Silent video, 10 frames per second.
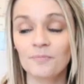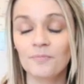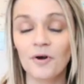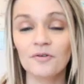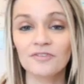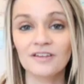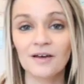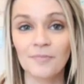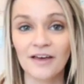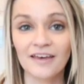both
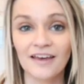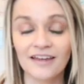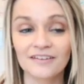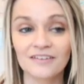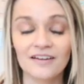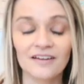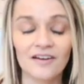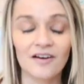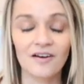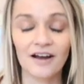Abeka and
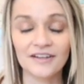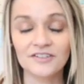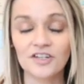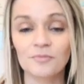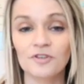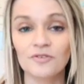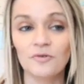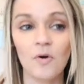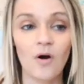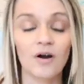
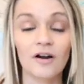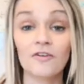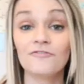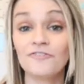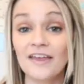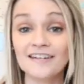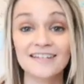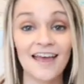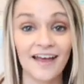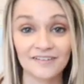IEW are
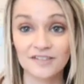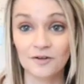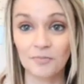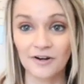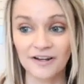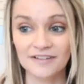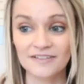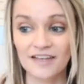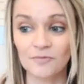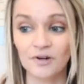fantastic
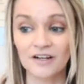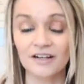brands, and when it